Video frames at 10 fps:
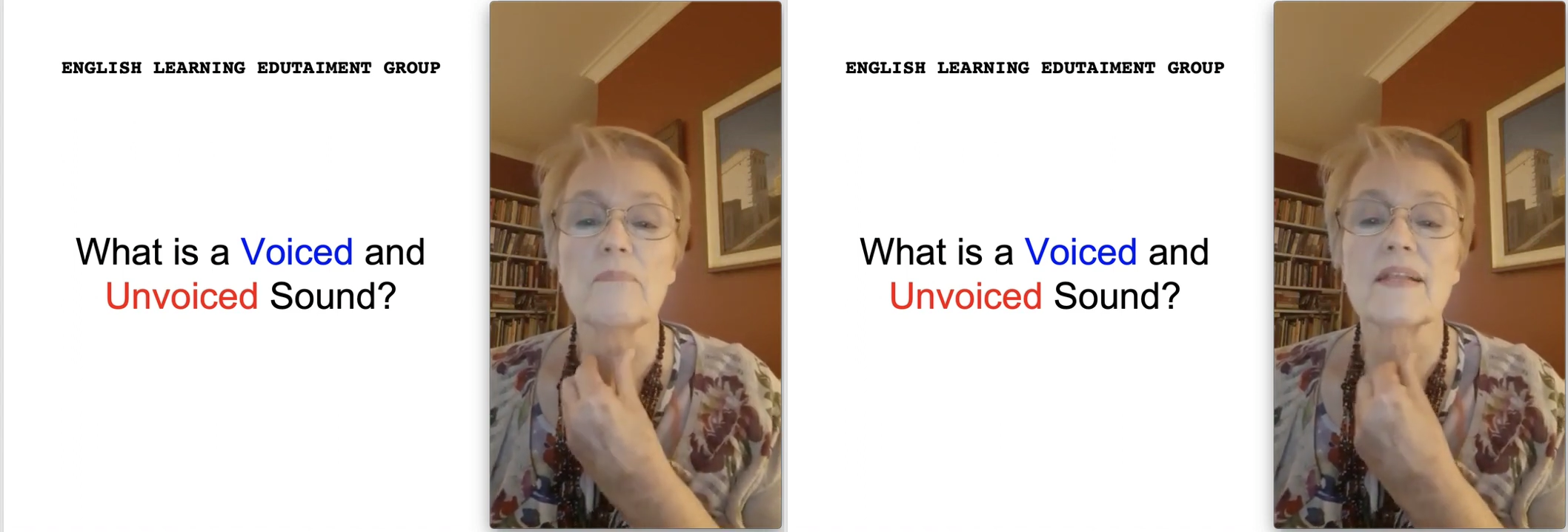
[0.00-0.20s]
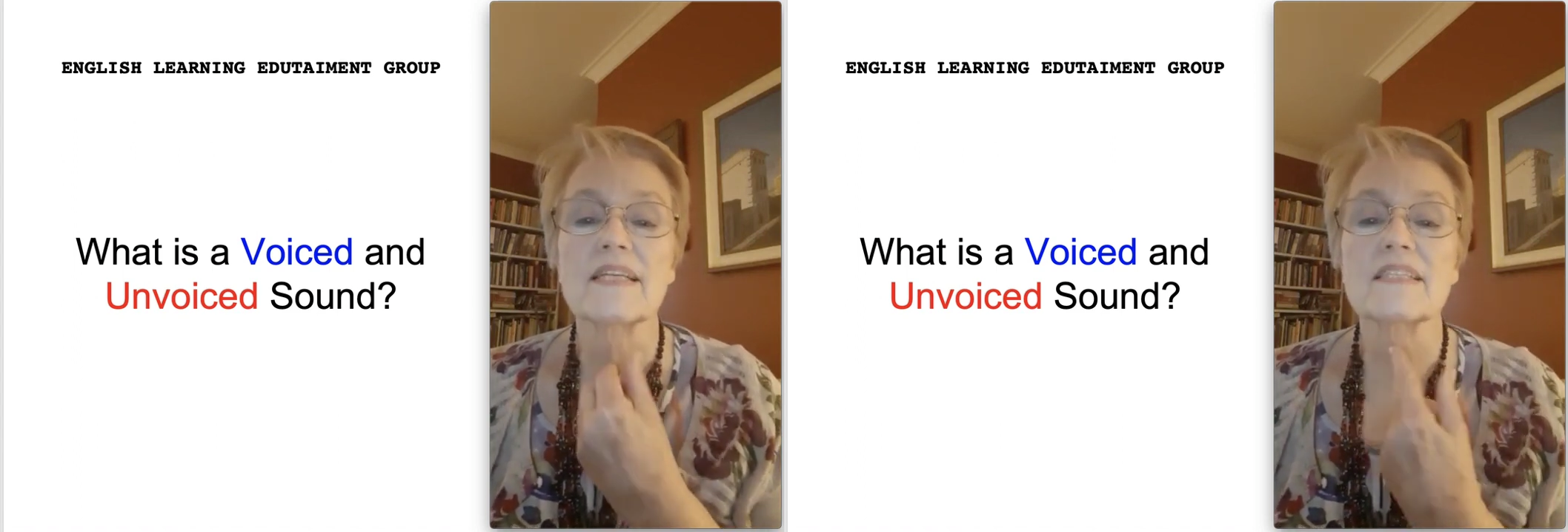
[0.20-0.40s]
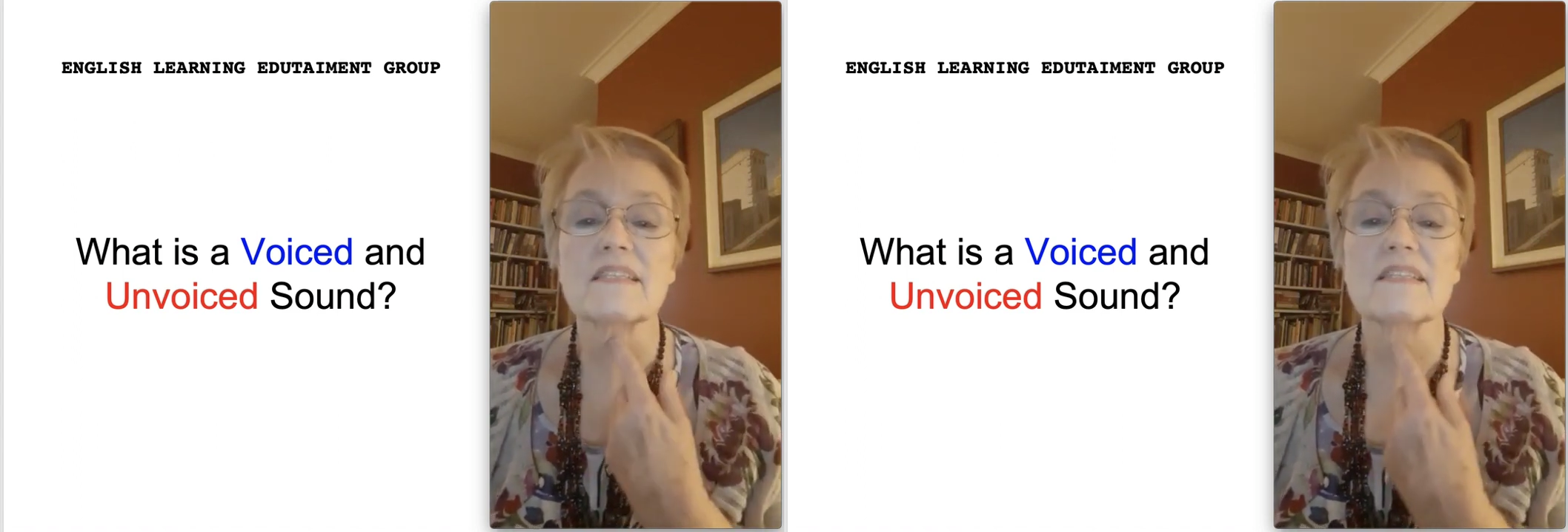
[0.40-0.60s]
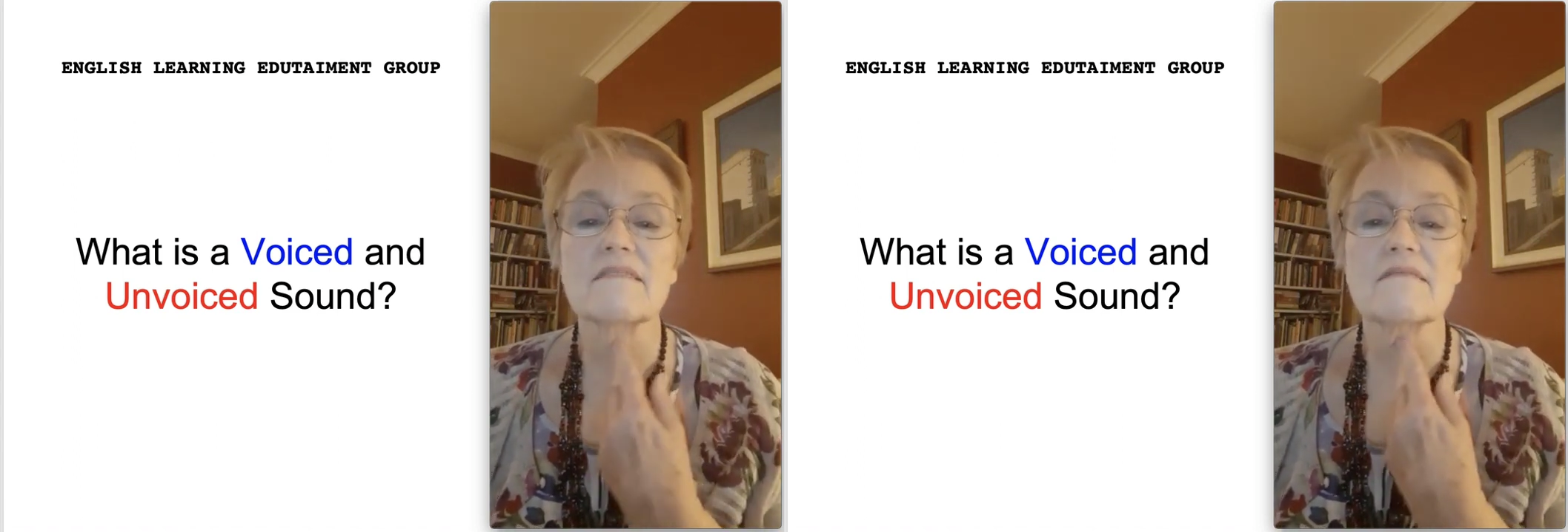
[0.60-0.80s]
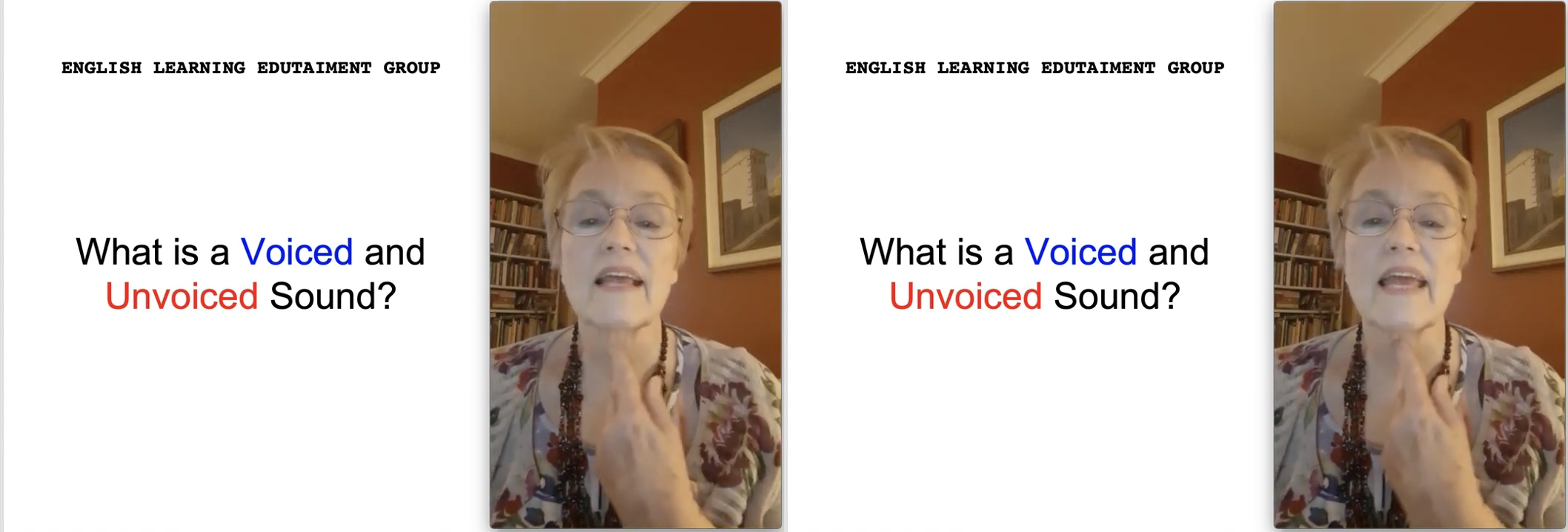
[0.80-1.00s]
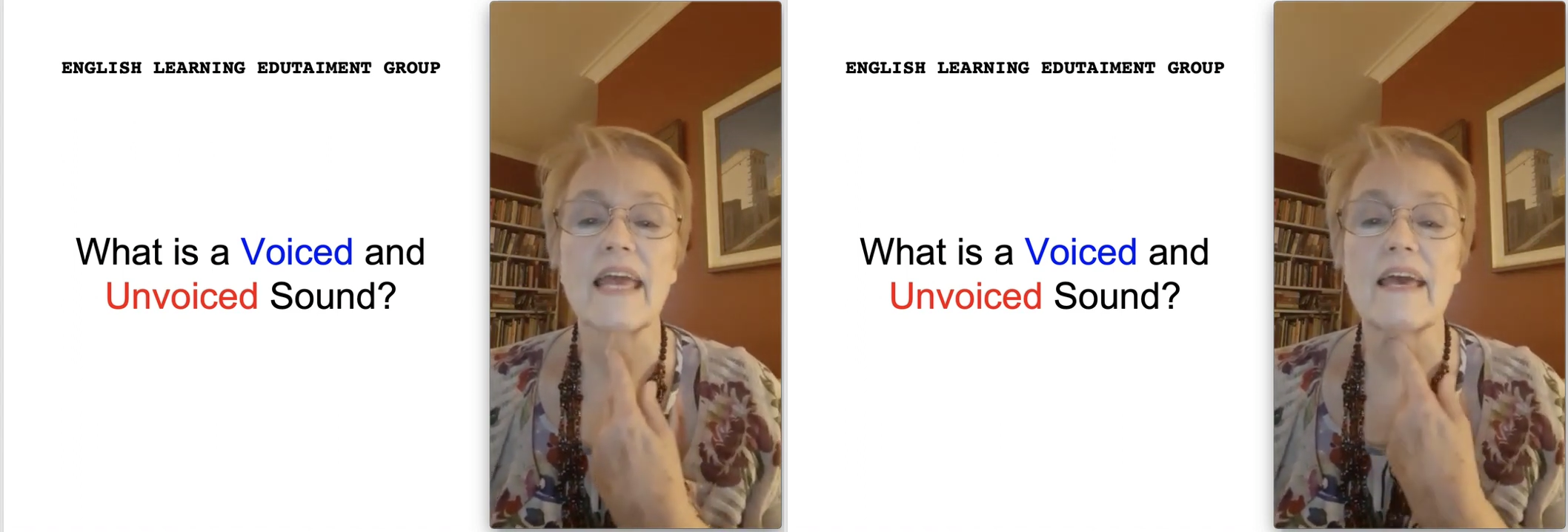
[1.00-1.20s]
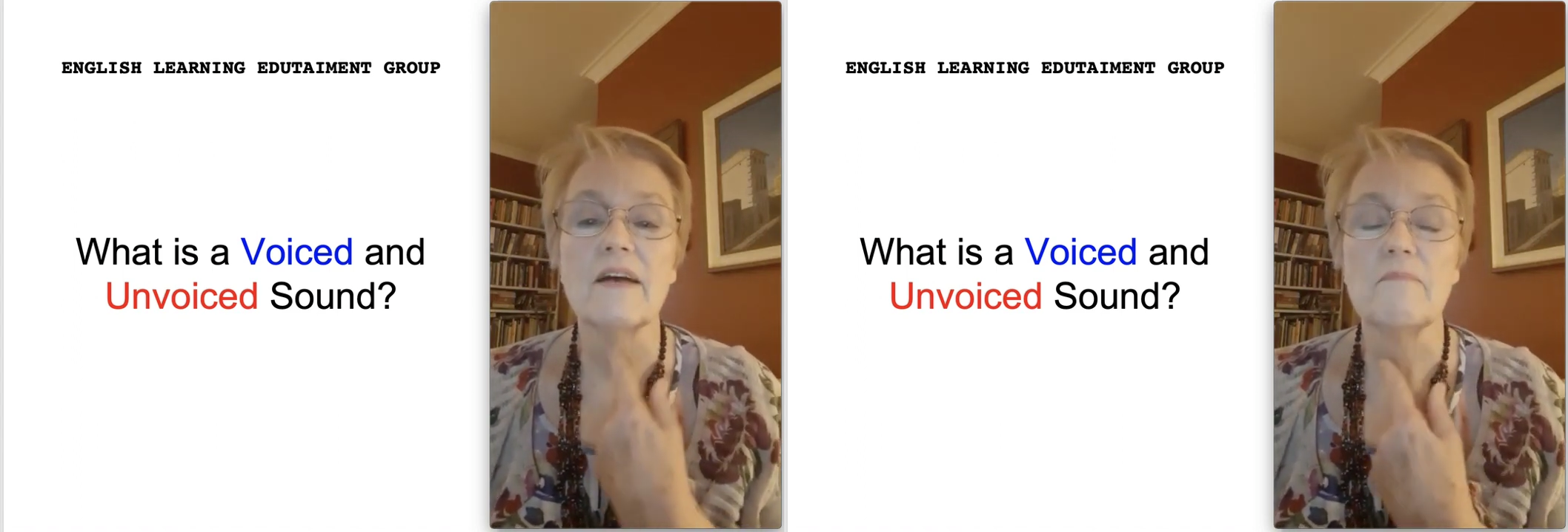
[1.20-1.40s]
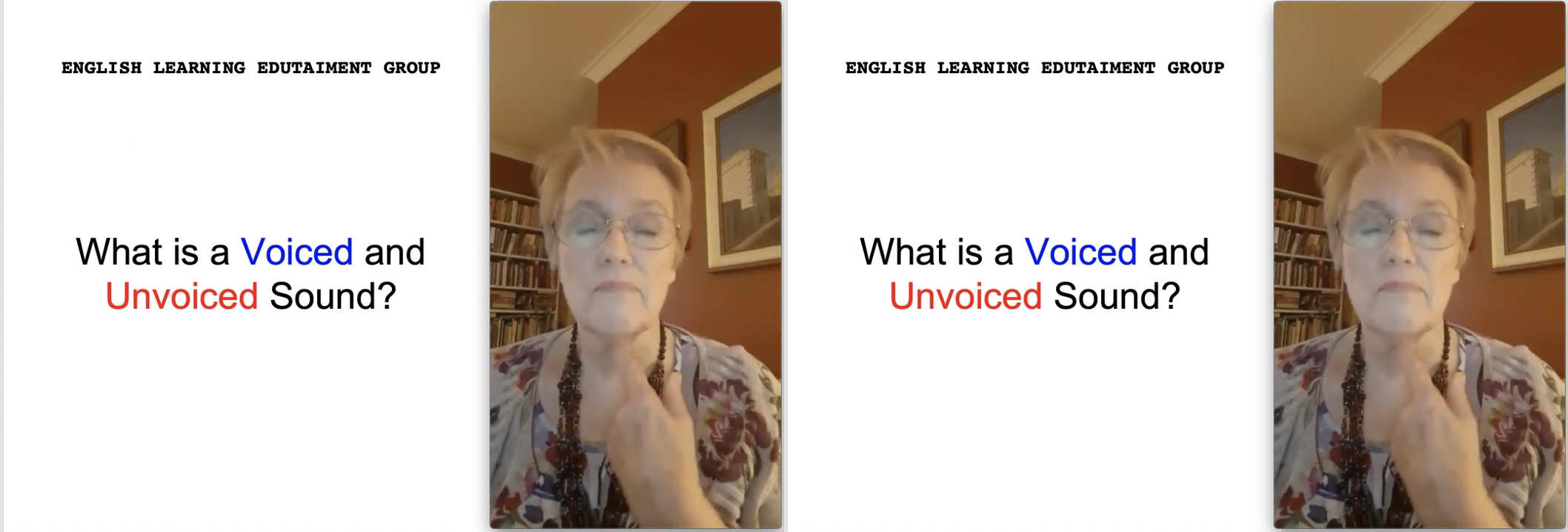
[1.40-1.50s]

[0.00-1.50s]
this thing here.